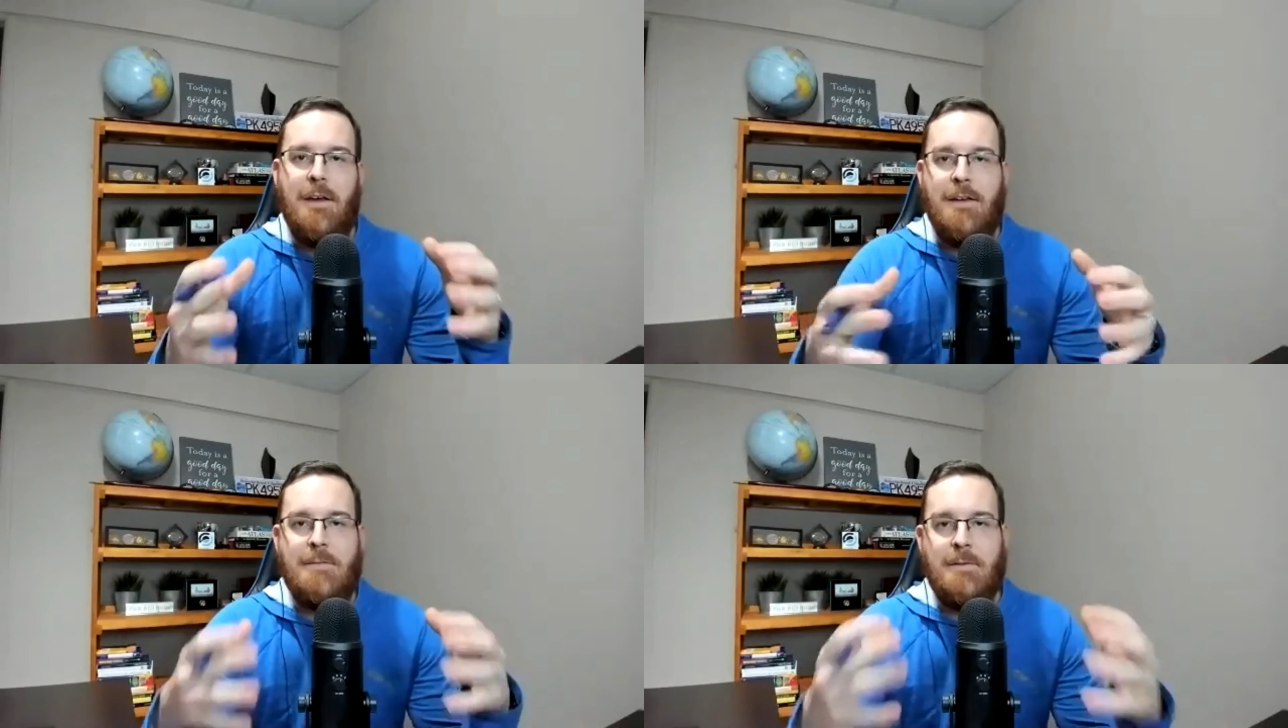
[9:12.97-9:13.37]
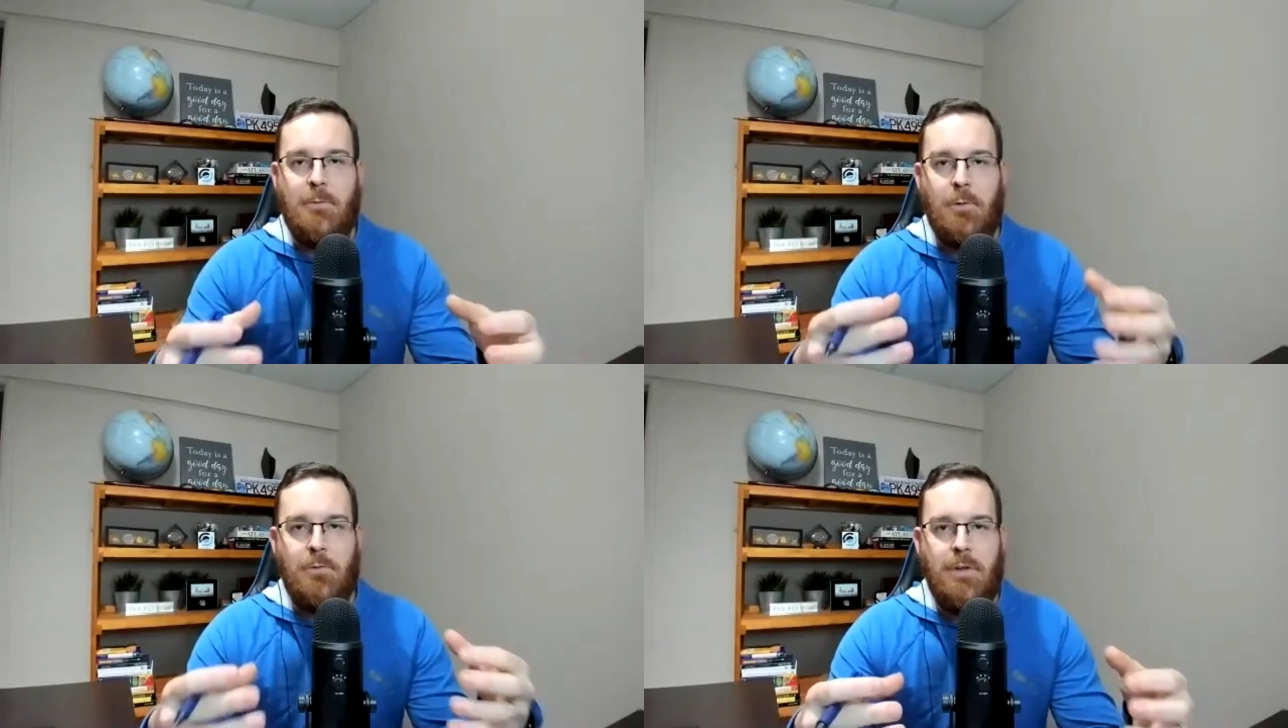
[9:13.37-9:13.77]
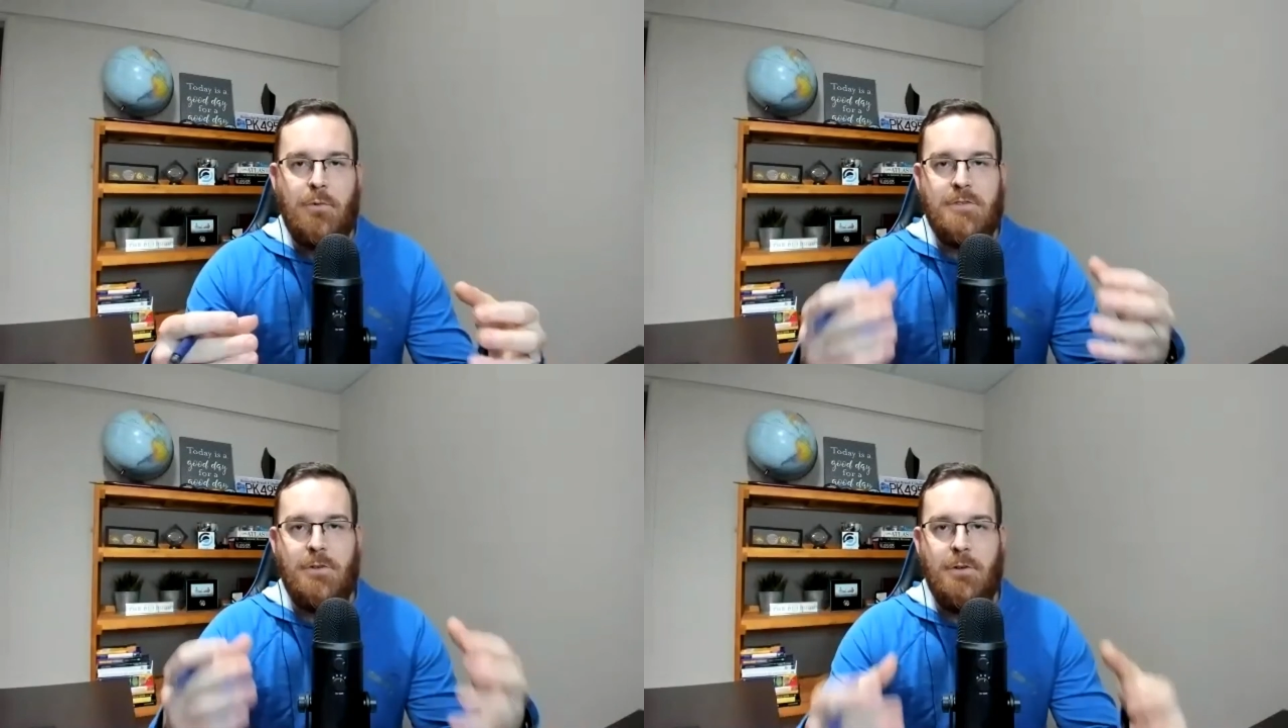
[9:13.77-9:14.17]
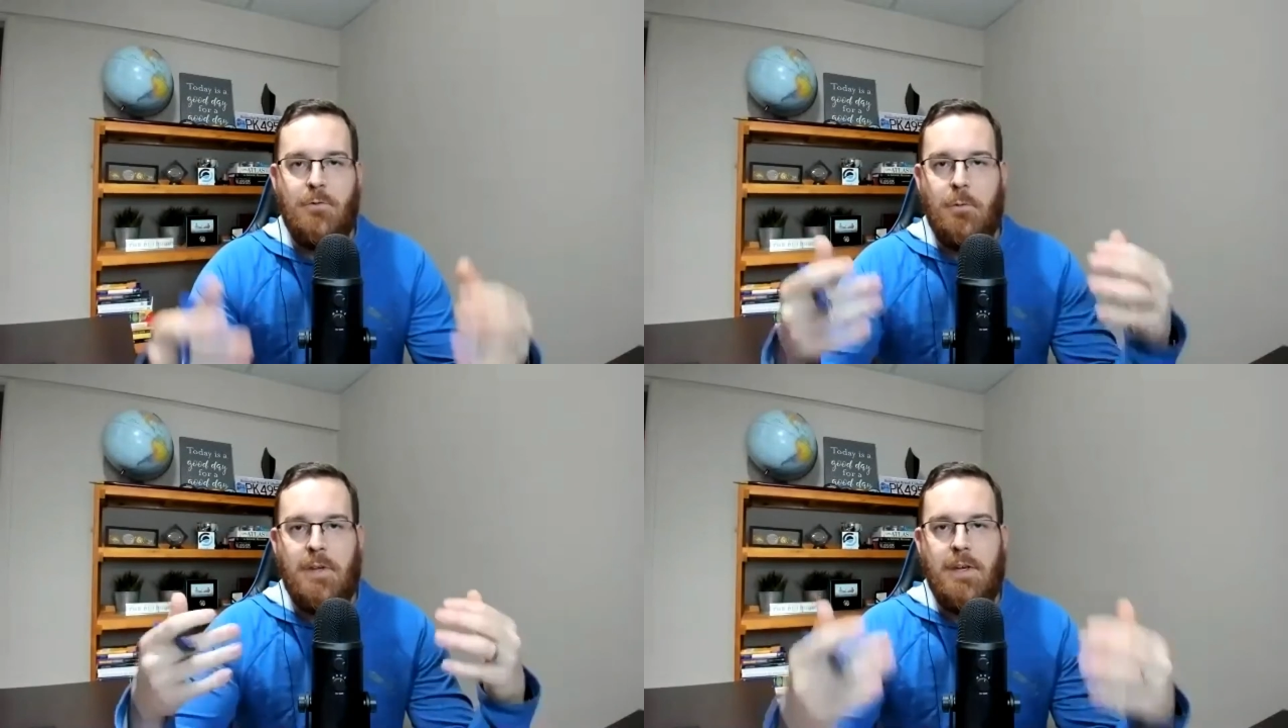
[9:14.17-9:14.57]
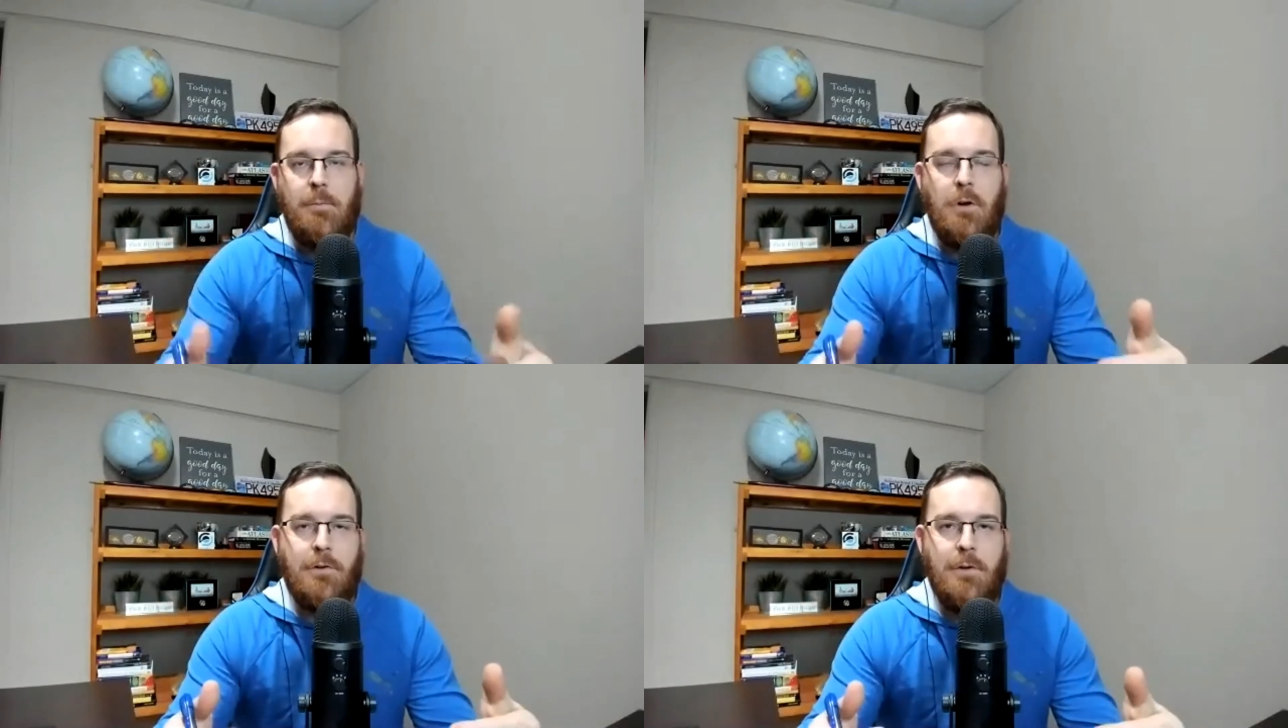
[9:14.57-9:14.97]
especially when we
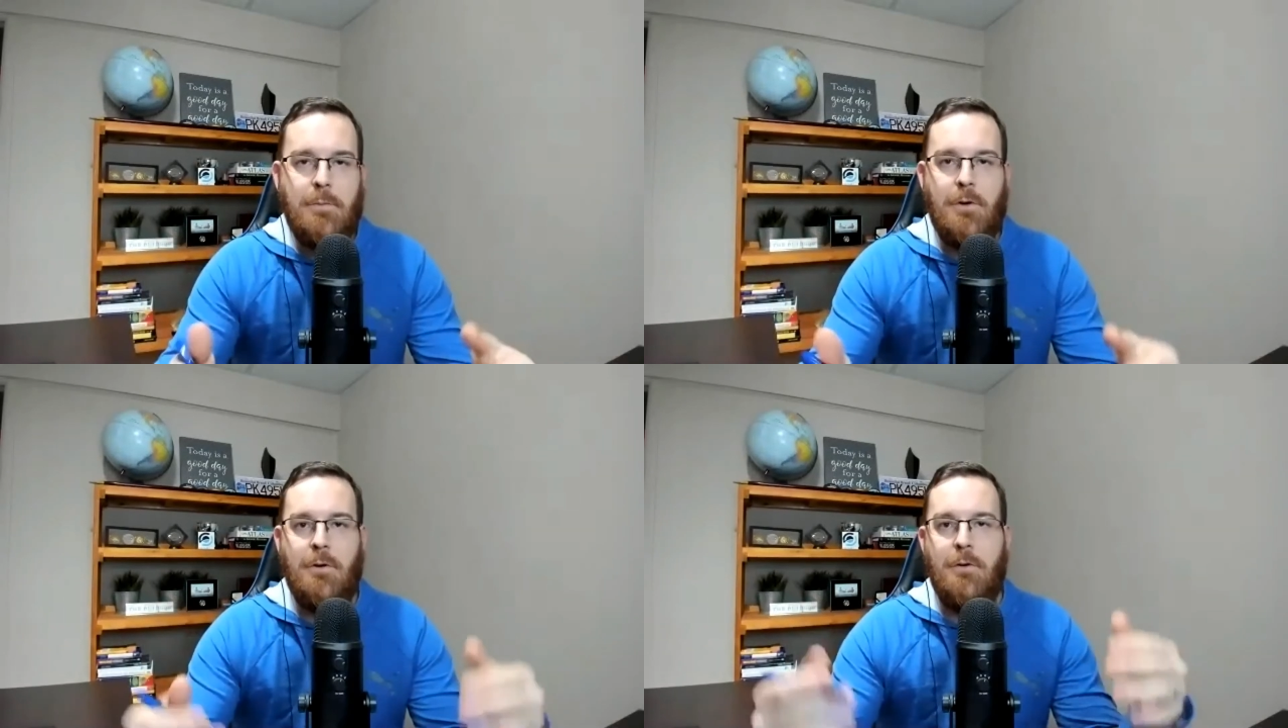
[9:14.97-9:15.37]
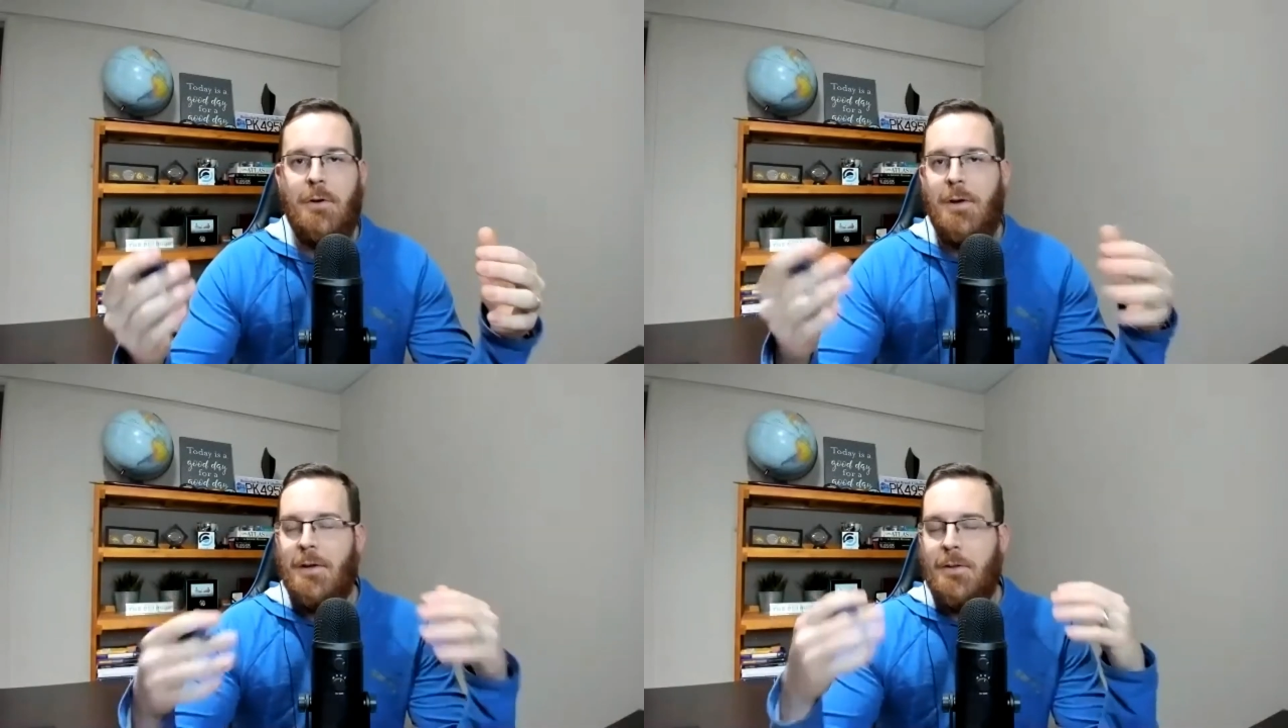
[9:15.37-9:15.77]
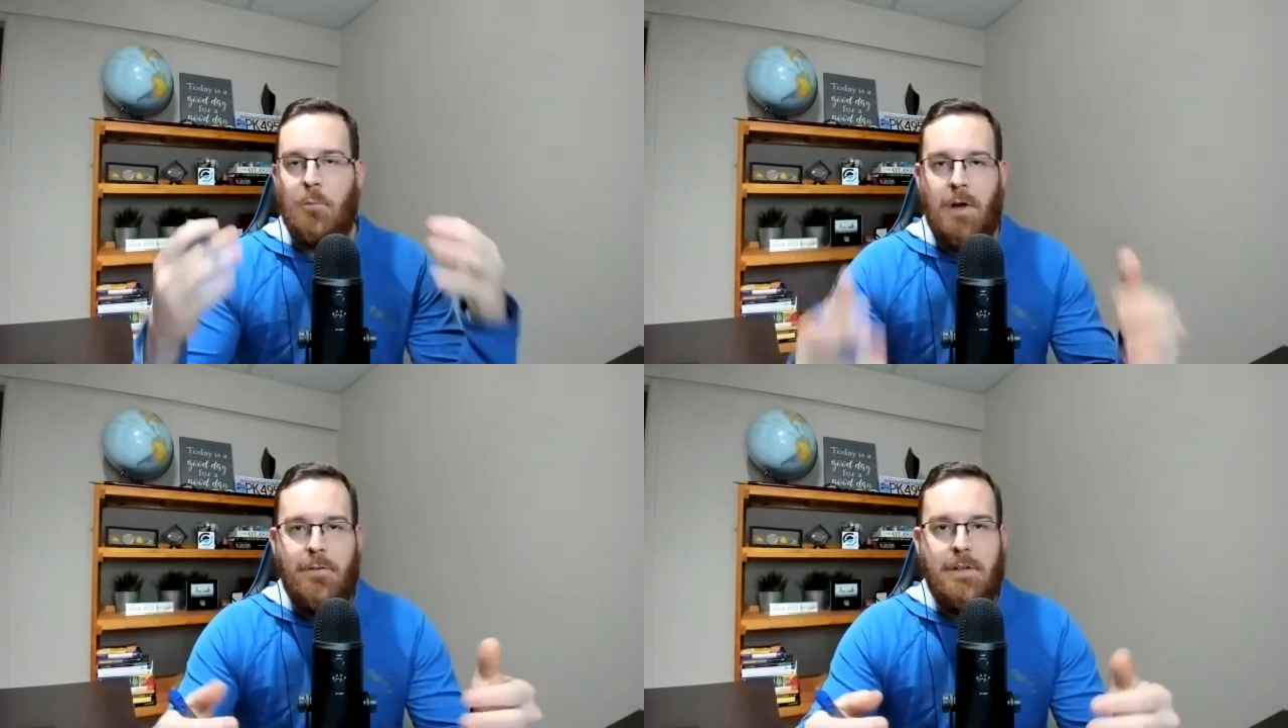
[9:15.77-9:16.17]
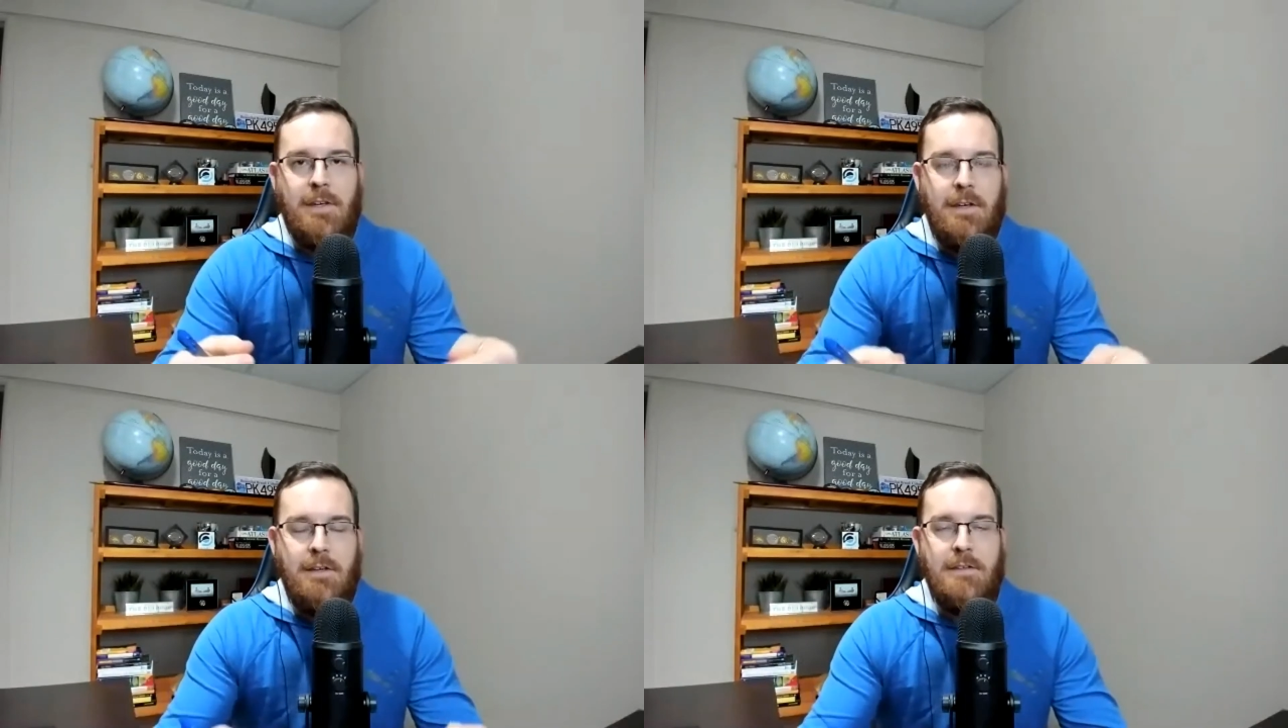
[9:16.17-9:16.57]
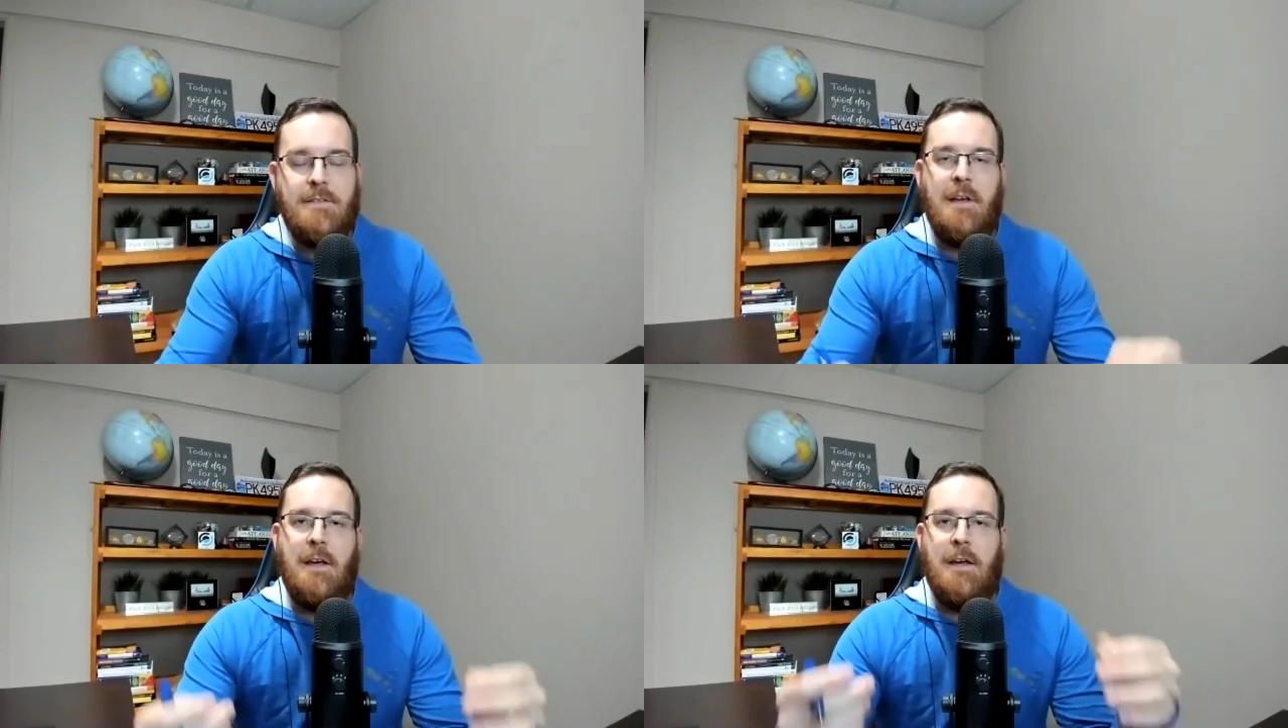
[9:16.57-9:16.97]
keep our crypto, the private keys.